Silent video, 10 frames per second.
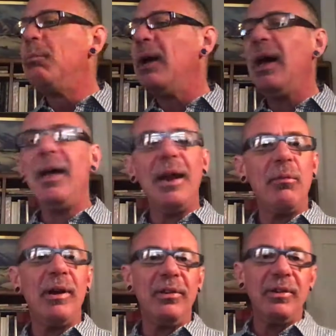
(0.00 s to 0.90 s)
but I
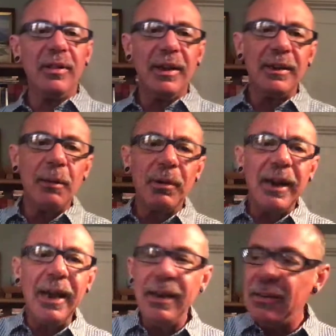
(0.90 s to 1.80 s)
want us to look at number
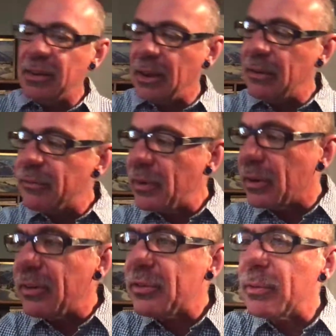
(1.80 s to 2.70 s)
18
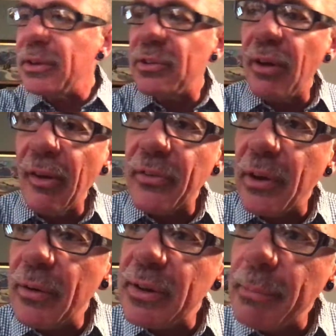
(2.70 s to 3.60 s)
first, which
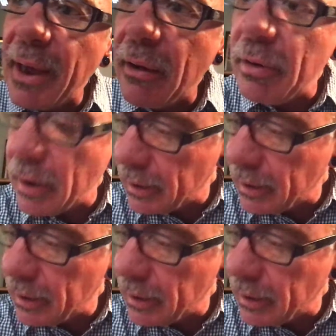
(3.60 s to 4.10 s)
also is about